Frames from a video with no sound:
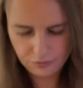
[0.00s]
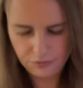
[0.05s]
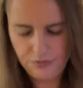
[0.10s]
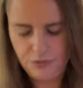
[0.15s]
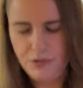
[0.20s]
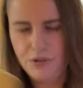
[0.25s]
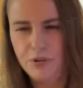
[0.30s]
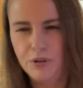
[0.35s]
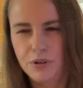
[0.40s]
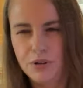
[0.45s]

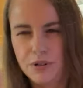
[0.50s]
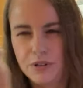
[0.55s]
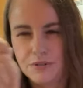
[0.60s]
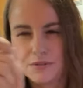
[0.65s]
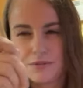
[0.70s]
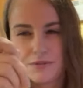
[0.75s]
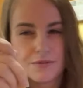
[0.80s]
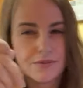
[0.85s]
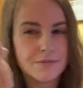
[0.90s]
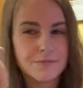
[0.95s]
Whew.
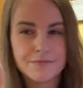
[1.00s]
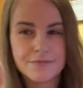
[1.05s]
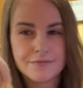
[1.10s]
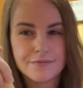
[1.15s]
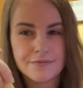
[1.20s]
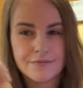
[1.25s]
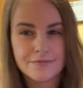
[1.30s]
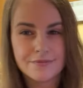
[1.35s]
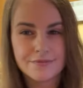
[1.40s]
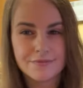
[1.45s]

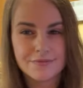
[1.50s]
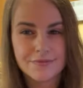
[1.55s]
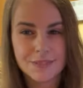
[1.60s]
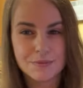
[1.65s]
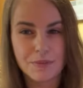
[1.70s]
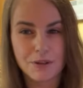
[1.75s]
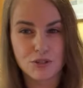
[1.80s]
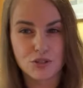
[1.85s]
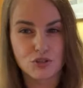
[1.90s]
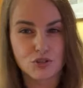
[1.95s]
It
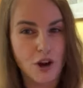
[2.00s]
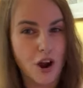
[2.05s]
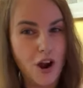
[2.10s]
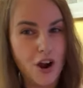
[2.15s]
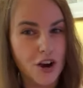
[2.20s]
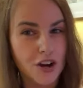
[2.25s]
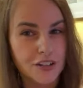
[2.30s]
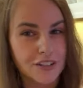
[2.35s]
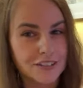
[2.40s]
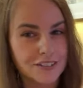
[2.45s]
smells
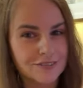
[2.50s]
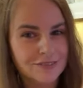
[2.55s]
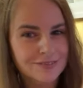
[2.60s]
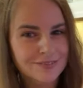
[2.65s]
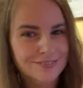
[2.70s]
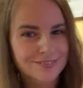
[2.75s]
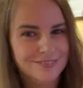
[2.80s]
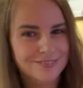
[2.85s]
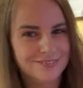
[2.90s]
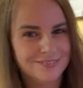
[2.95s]
strong.
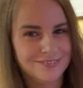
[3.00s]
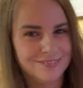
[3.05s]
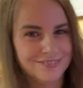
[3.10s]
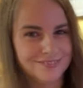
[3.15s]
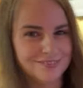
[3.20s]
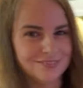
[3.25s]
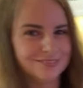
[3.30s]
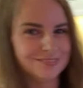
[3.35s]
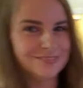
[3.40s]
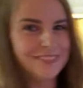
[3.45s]
but
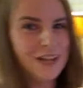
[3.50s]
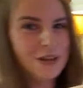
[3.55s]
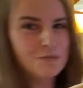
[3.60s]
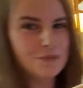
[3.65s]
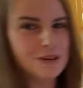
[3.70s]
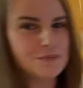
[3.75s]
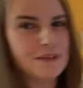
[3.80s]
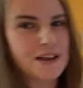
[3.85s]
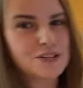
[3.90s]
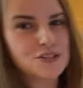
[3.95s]

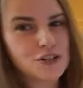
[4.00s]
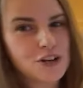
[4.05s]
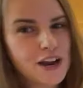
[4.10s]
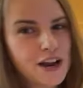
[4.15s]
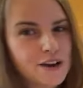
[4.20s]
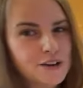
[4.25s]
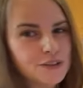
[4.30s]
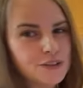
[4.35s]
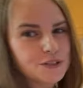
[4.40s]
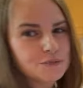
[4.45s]
it makes your
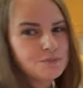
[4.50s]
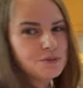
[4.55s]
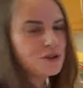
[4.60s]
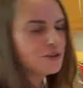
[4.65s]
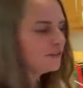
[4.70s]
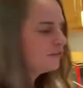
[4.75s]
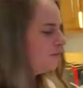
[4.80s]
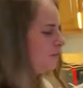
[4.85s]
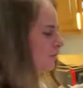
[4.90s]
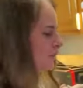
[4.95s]
hair look
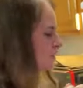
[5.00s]
beautiful